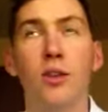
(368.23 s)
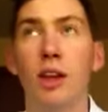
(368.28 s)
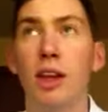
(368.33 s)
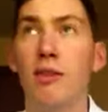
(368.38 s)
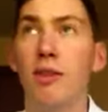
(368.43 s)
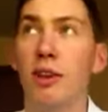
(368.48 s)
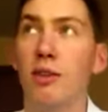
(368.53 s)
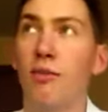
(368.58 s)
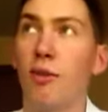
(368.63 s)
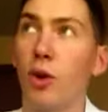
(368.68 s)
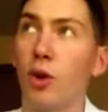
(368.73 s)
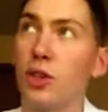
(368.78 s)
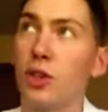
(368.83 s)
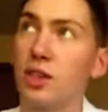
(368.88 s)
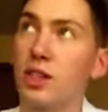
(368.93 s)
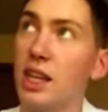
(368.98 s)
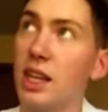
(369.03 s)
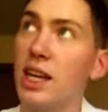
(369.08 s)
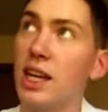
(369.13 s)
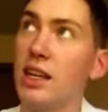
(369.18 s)
even
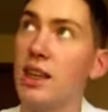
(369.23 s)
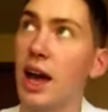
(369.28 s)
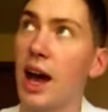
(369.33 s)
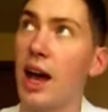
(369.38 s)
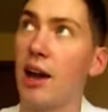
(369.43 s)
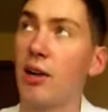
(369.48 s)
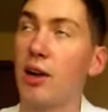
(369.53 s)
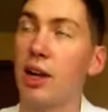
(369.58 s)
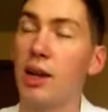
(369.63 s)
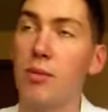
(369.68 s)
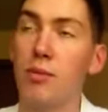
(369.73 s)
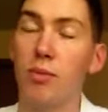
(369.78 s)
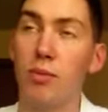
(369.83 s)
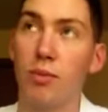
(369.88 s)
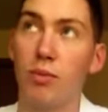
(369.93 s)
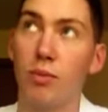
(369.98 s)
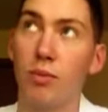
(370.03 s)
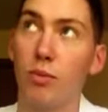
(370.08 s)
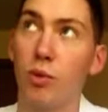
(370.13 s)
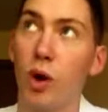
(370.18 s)
foresee that
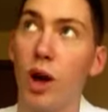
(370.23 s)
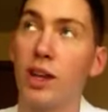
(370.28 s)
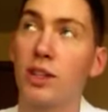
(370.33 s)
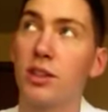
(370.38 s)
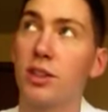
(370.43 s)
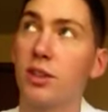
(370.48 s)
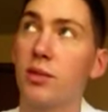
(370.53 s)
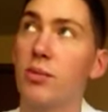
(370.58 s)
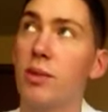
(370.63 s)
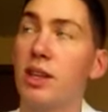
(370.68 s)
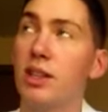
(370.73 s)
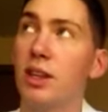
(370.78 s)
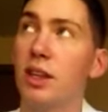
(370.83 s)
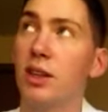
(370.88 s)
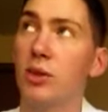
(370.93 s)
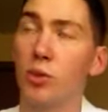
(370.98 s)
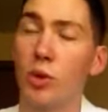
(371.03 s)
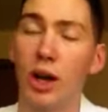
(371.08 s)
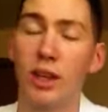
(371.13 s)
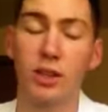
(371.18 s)
Russell
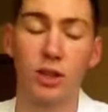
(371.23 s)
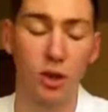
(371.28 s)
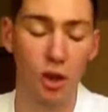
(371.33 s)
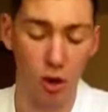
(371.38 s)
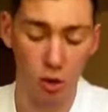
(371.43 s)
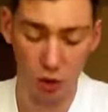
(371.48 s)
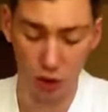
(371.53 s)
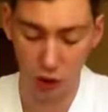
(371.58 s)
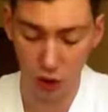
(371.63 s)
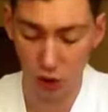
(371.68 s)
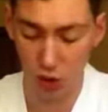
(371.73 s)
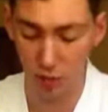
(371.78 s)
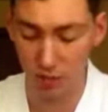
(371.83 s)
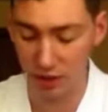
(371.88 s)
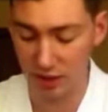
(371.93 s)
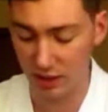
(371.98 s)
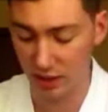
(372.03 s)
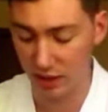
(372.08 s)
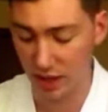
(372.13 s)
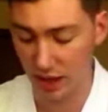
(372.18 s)
Okung
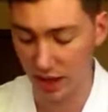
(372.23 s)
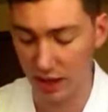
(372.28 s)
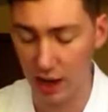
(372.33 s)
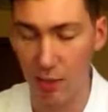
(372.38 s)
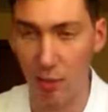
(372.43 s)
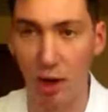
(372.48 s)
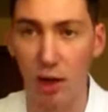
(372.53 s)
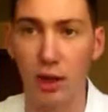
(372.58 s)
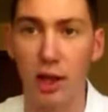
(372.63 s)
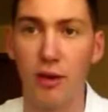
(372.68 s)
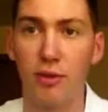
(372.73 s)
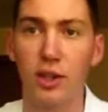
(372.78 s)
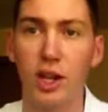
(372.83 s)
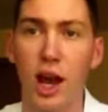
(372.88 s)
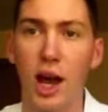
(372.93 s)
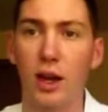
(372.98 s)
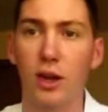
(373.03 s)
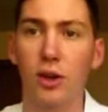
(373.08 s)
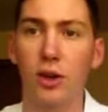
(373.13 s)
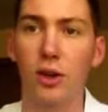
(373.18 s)
missing that game, our left
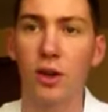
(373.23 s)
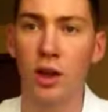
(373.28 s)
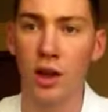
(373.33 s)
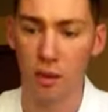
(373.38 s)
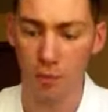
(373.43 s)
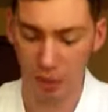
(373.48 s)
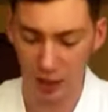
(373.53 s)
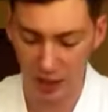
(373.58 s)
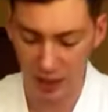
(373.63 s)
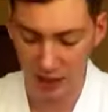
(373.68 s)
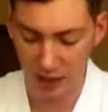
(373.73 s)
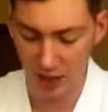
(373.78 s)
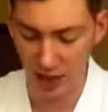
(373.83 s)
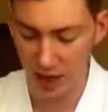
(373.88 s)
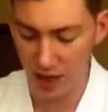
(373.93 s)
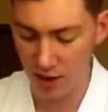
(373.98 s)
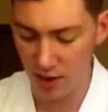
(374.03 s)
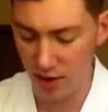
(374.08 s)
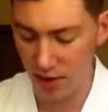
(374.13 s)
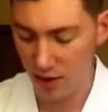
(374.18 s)
tackle, but he
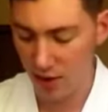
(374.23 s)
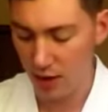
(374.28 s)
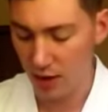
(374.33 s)
did.